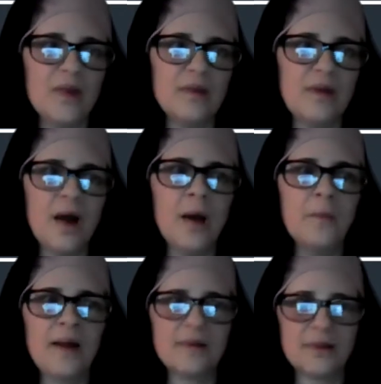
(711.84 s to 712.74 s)
The not
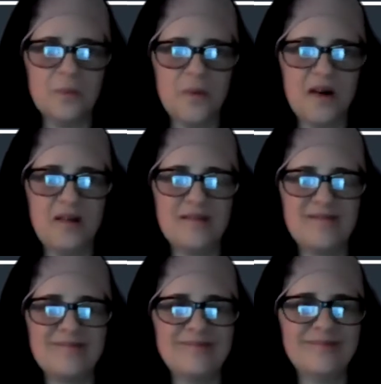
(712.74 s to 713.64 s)
practical part
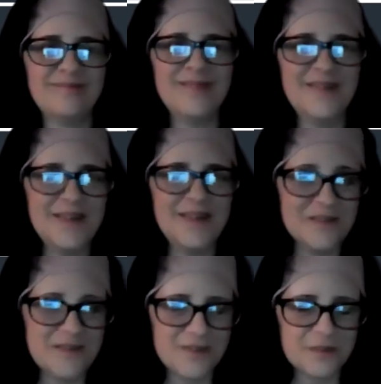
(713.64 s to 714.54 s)

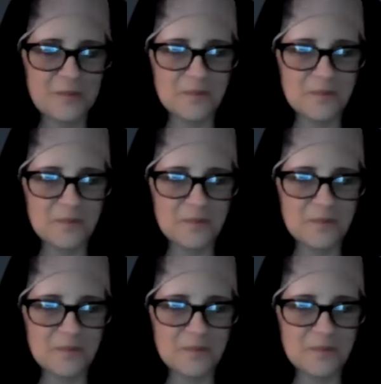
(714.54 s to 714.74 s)
is